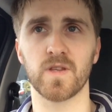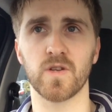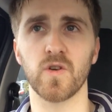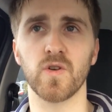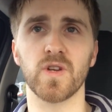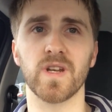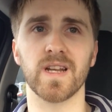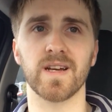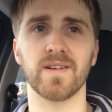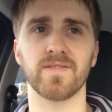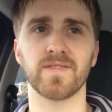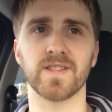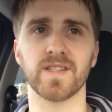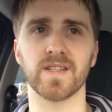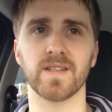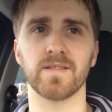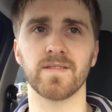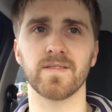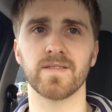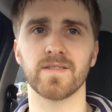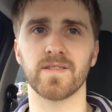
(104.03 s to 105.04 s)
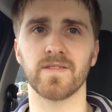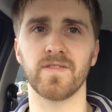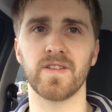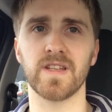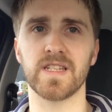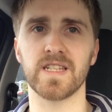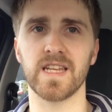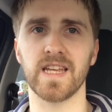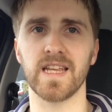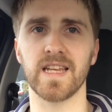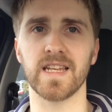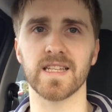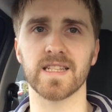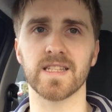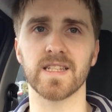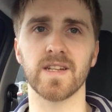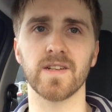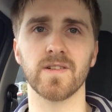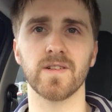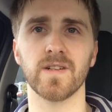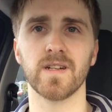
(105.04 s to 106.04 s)
good enough to fit it in.
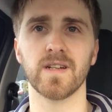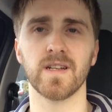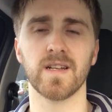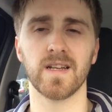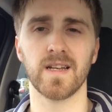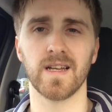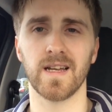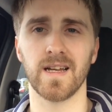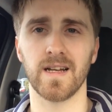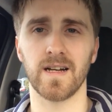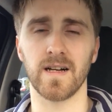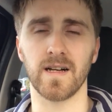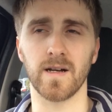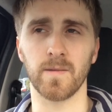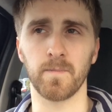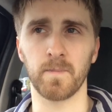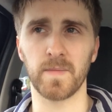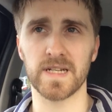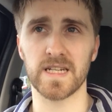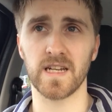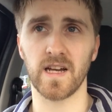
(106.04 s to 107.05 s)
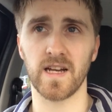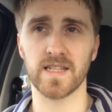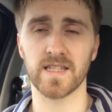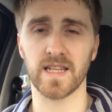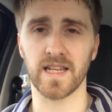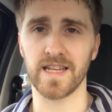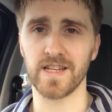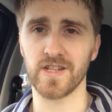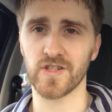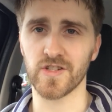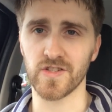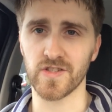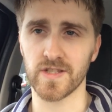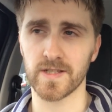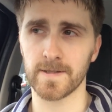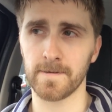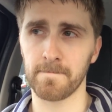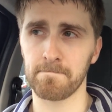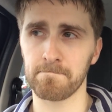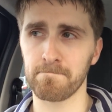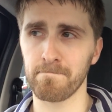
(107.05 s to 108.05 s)
So I did
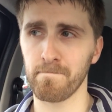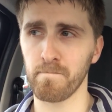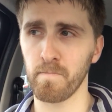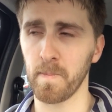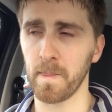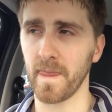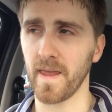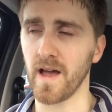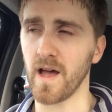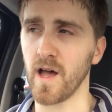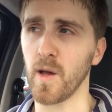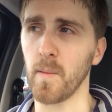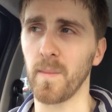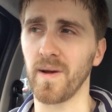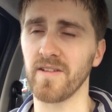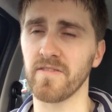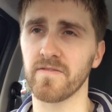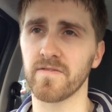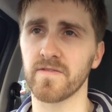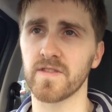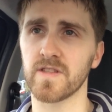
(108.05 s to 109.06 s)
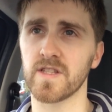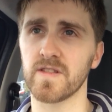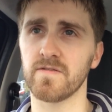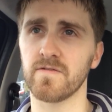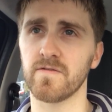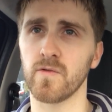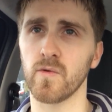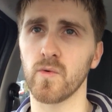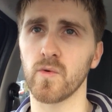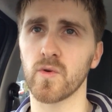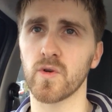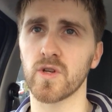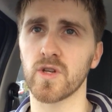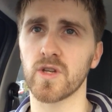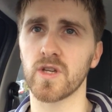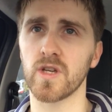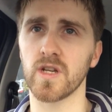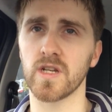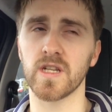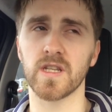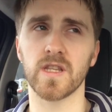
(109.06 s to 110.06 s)
isolations. I
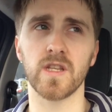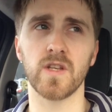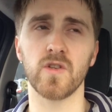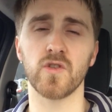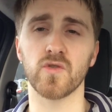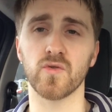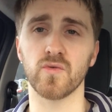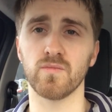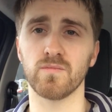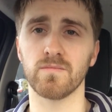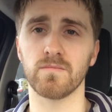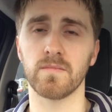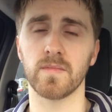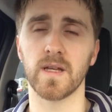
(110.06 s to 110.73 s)
did the usual.